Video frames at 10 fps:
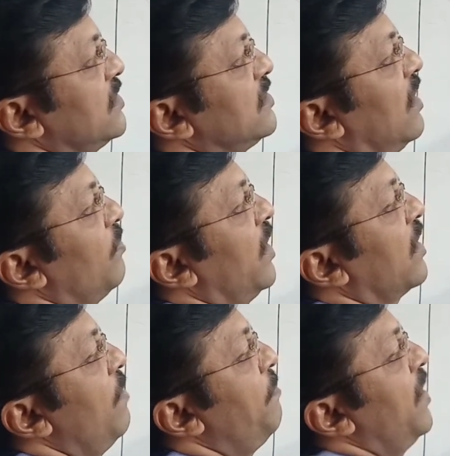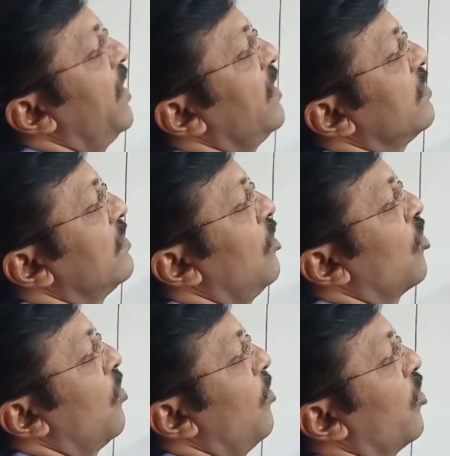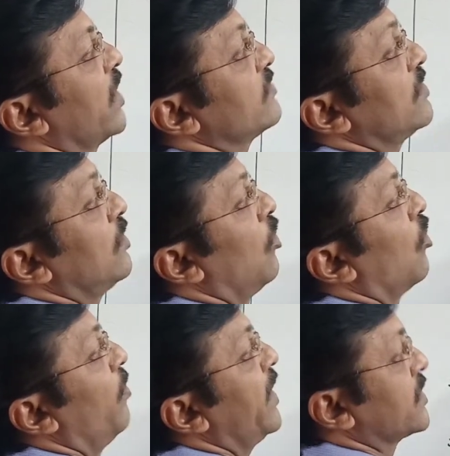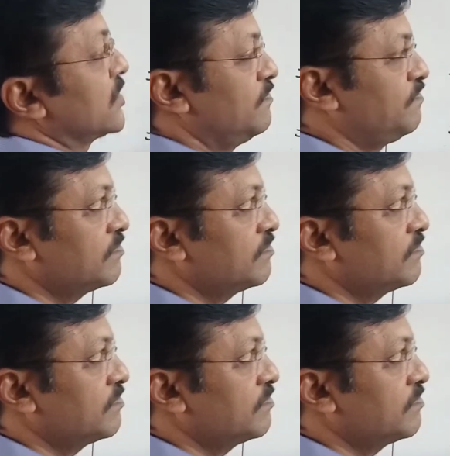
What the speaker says: is done by comparing log of log x with log of x,